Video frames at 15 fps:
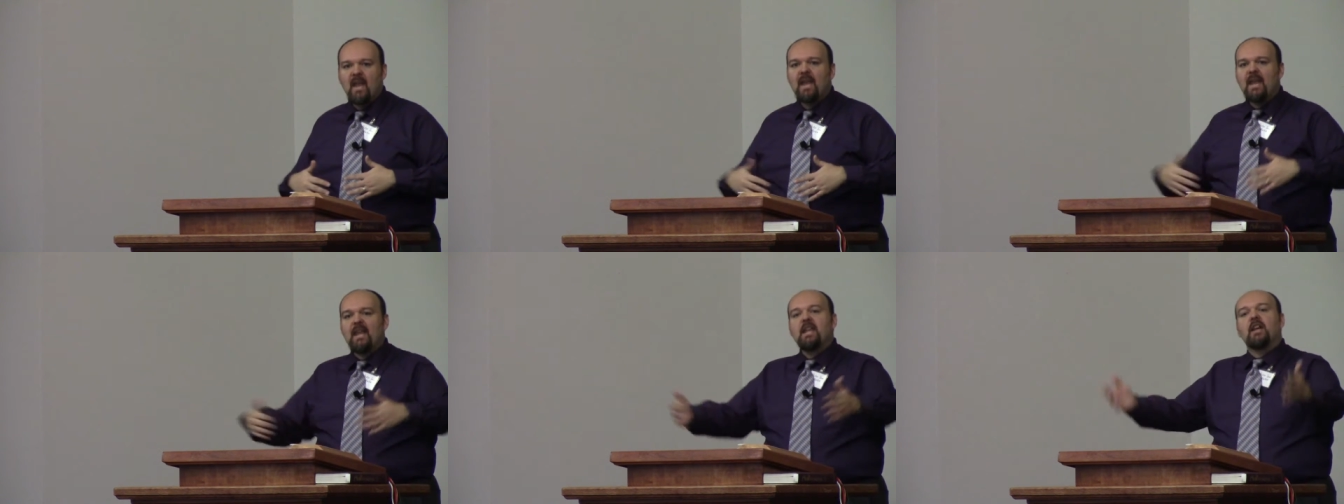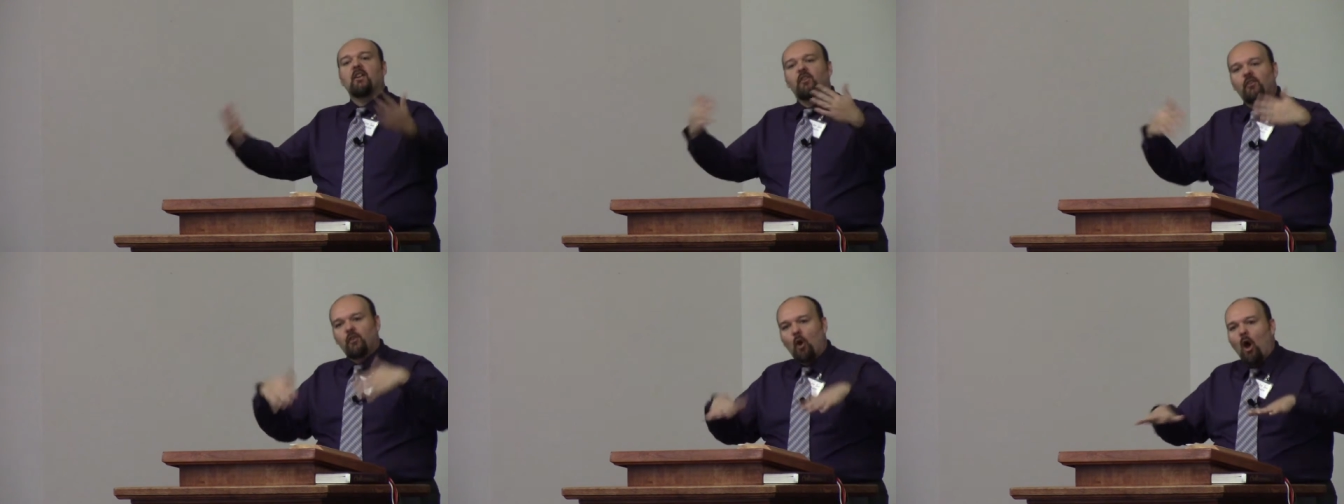He
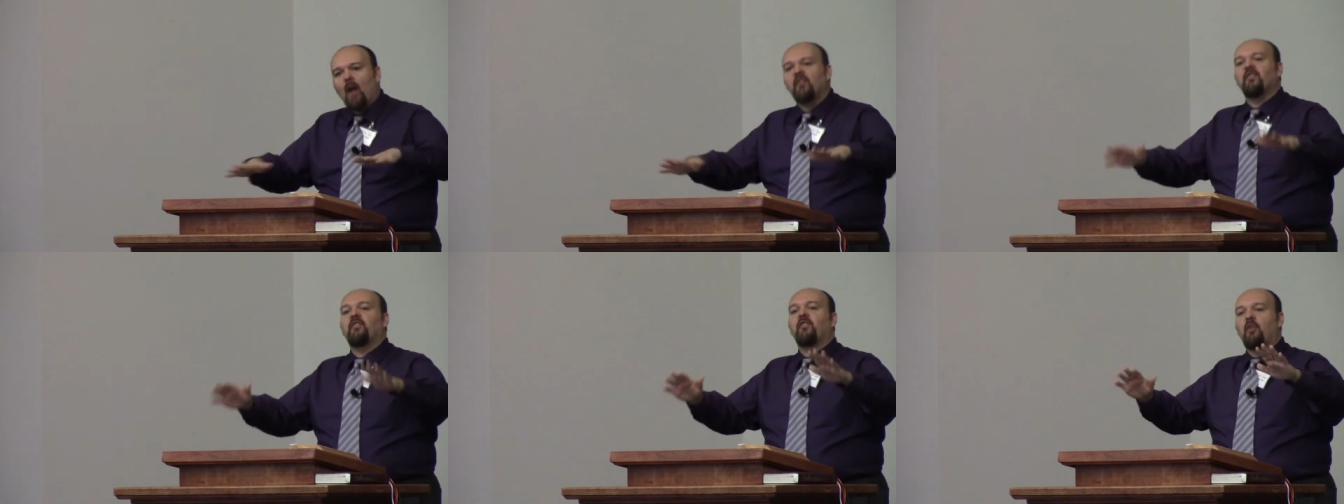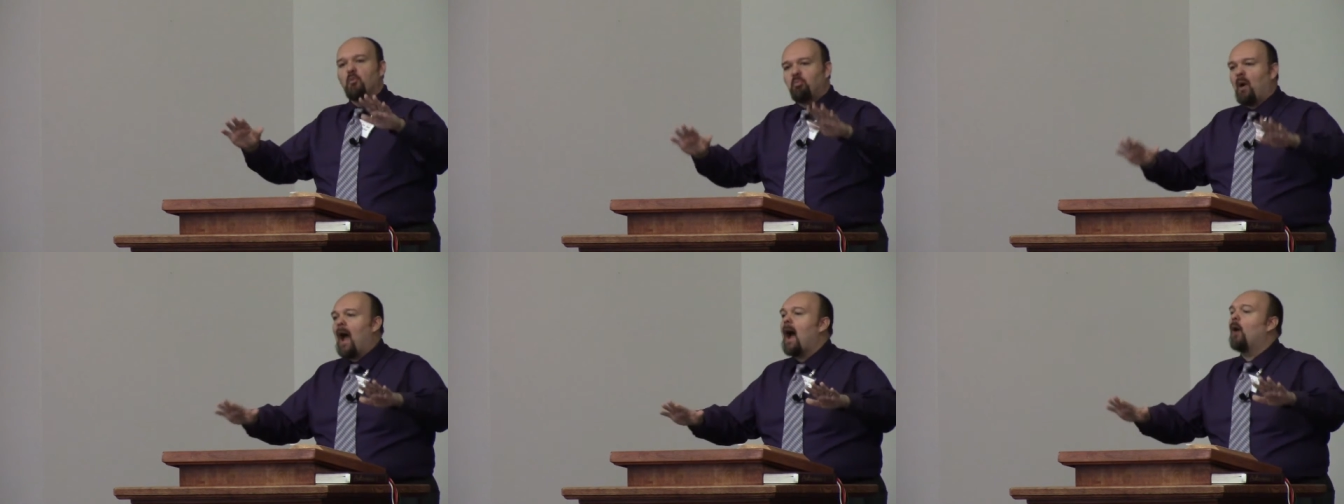exhausts the
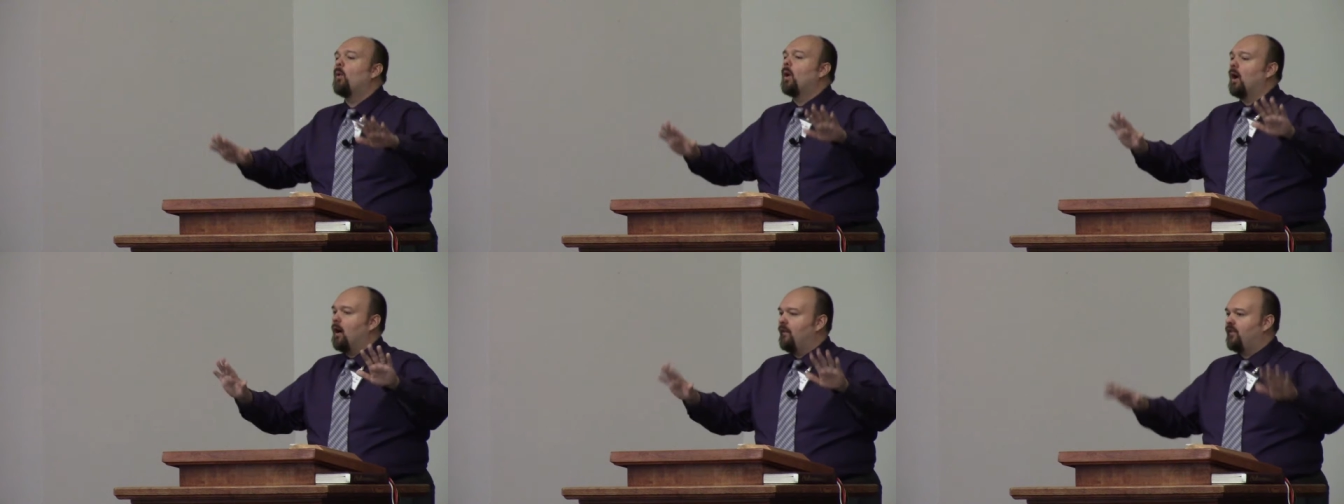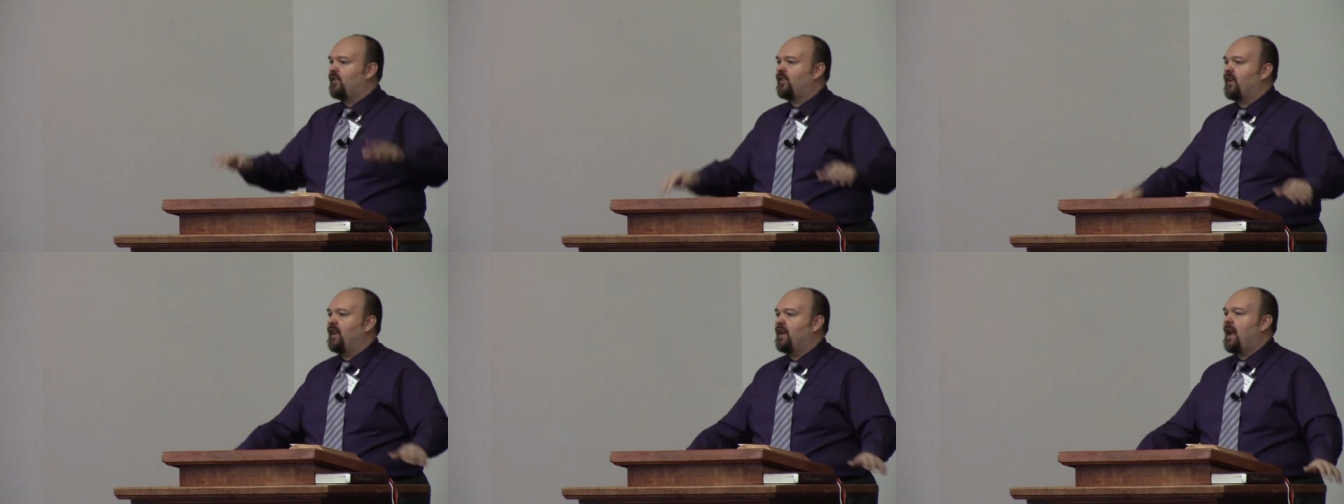power of
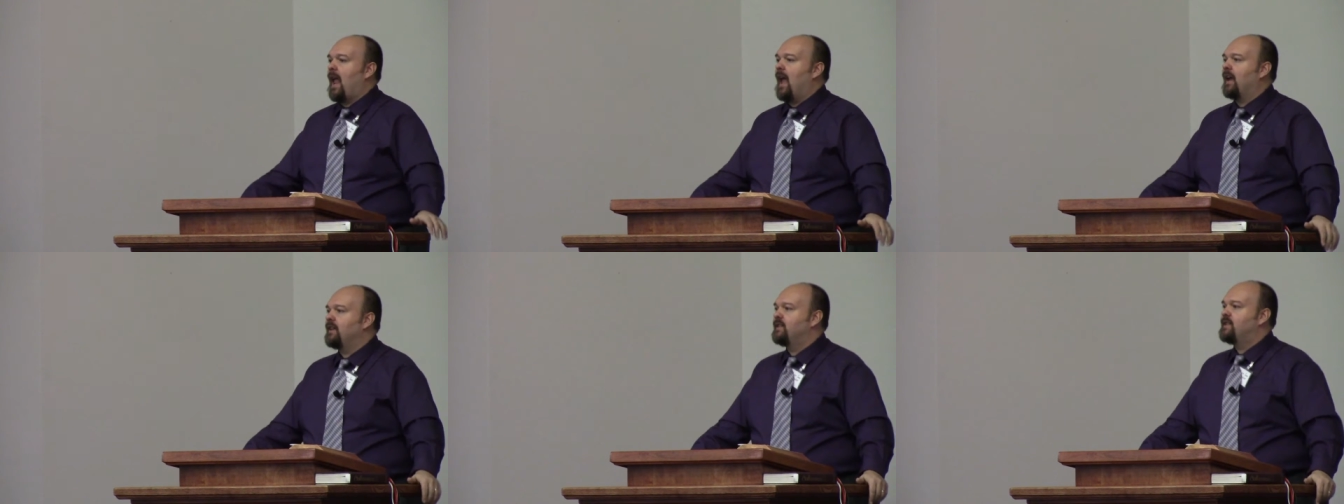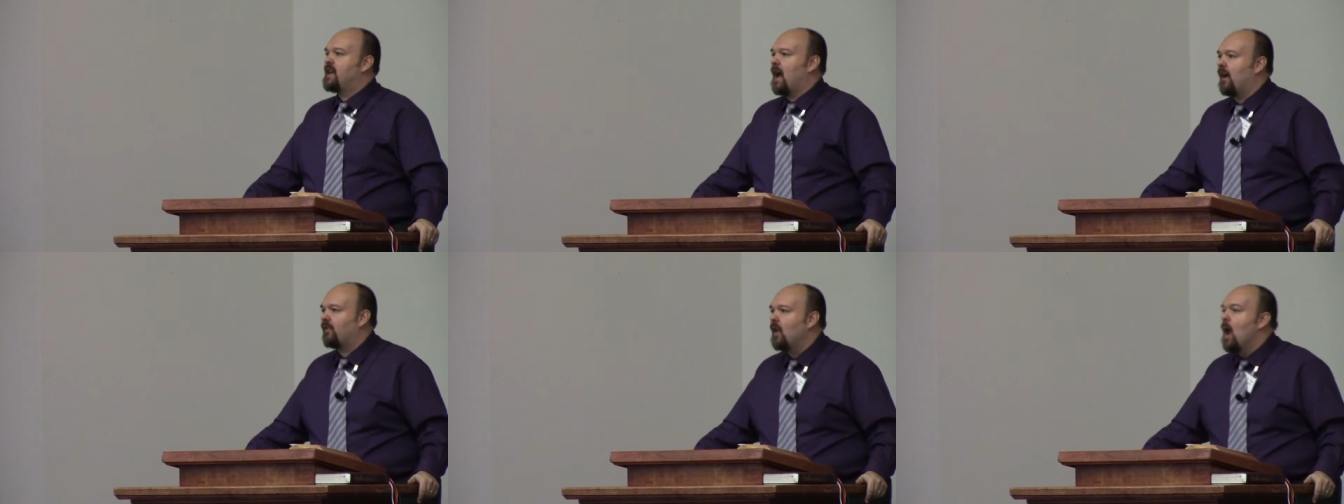sin and
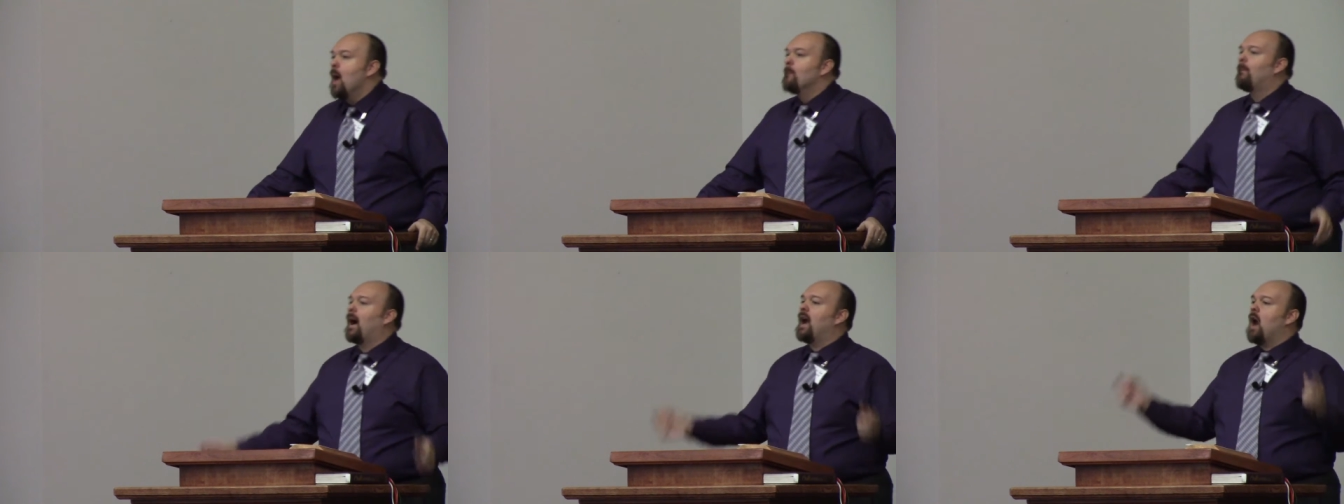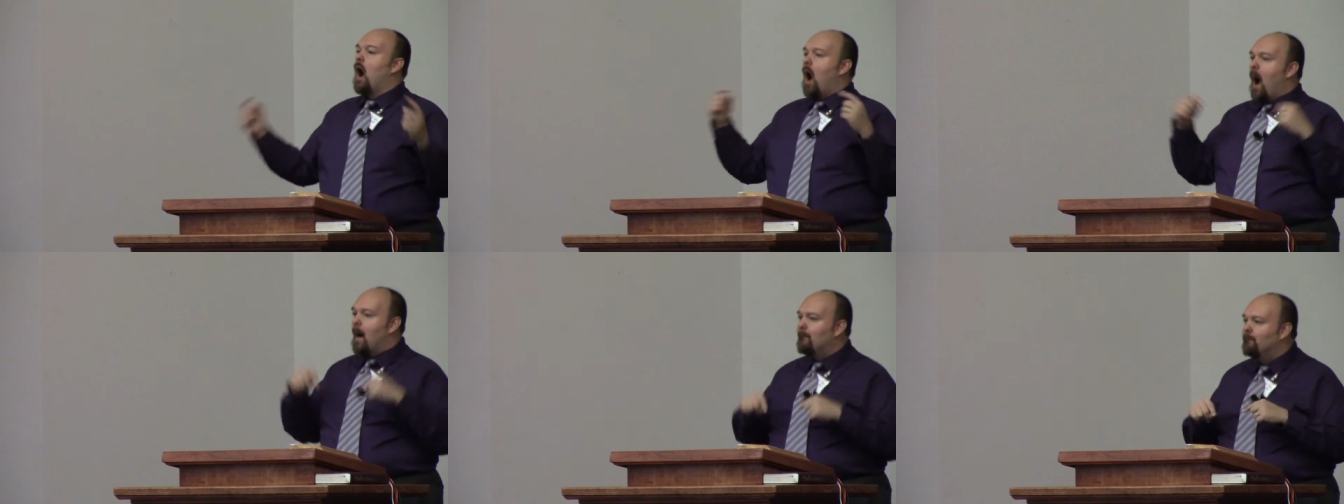death by
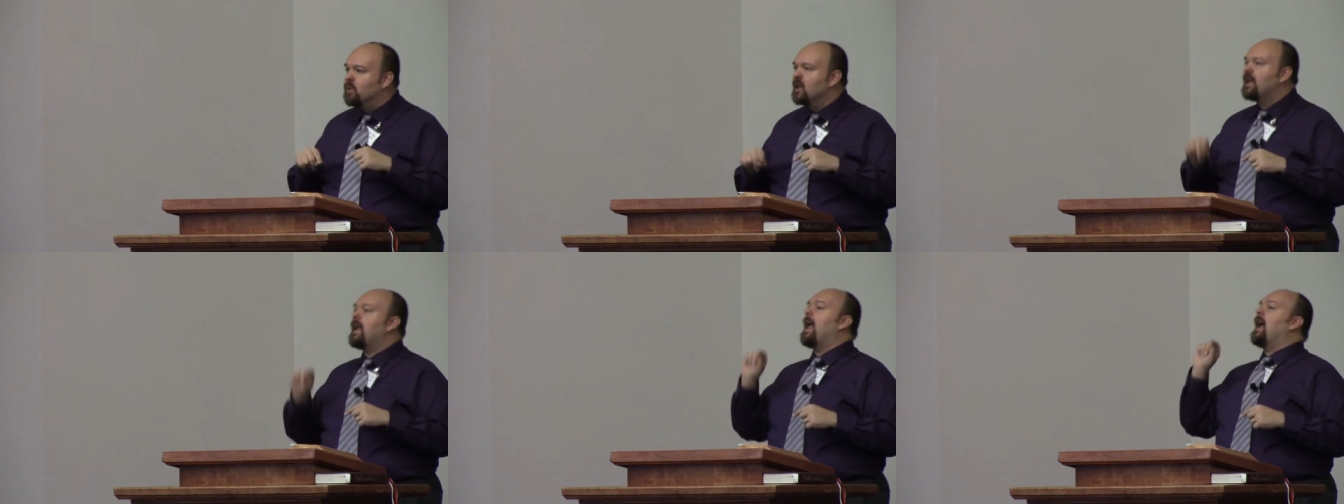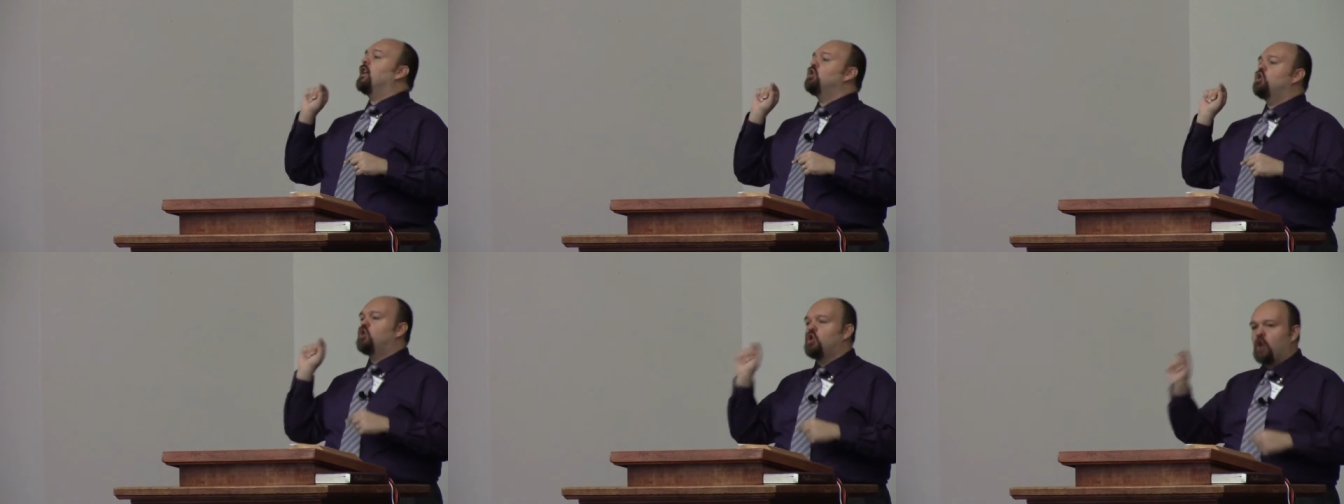humbly
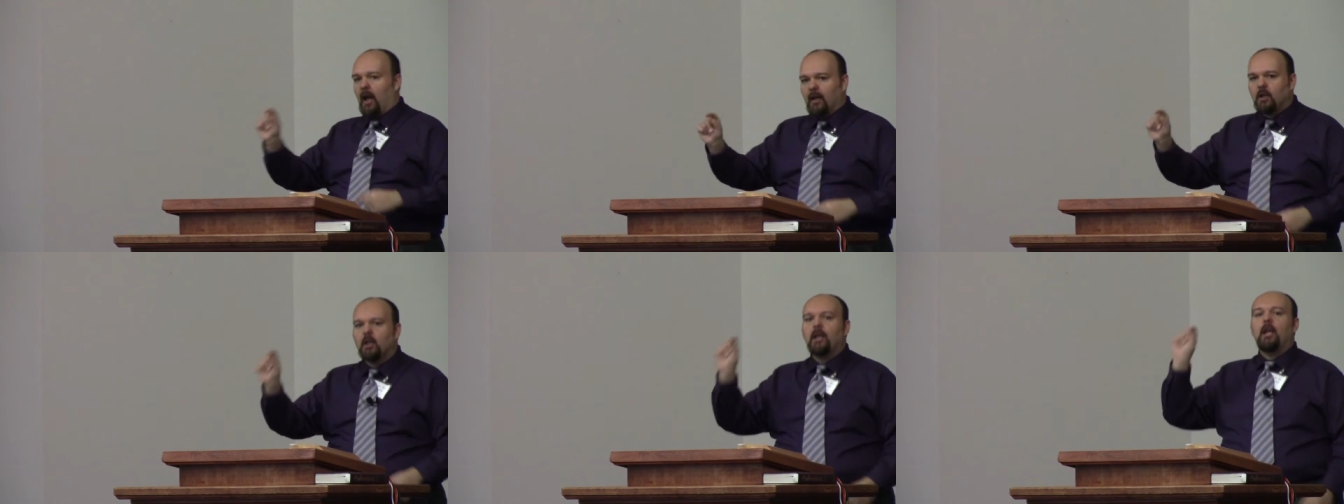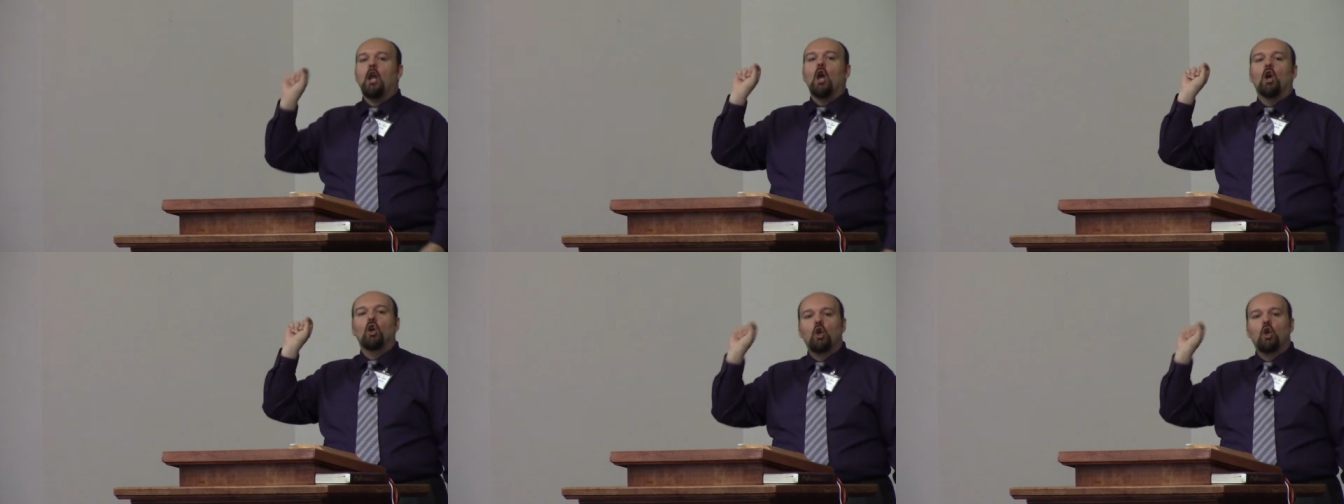and gently